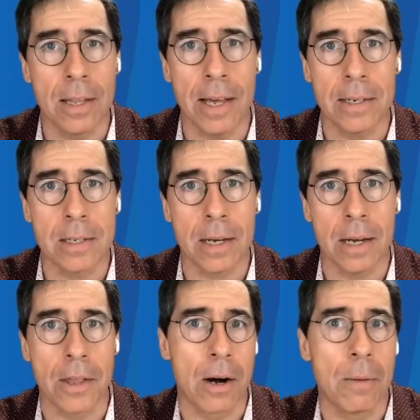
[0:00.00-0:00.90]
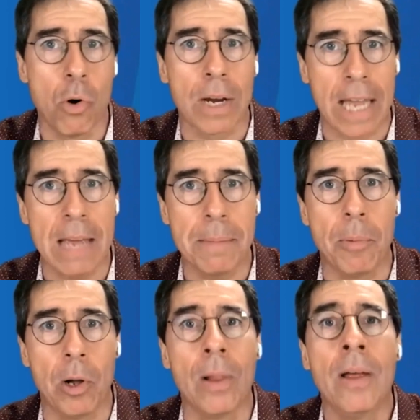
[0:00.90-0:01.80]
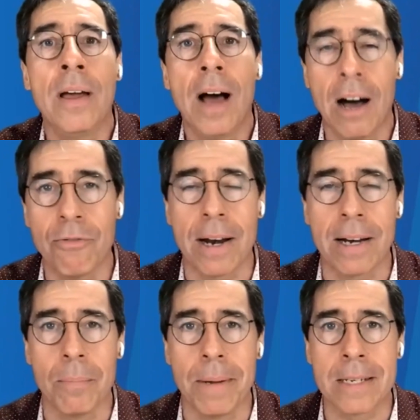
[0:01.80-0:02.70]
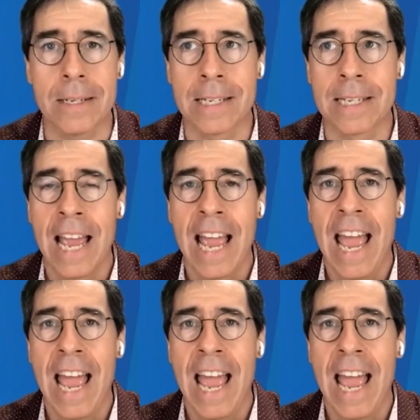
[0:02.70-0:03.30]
that are more capable of running the business?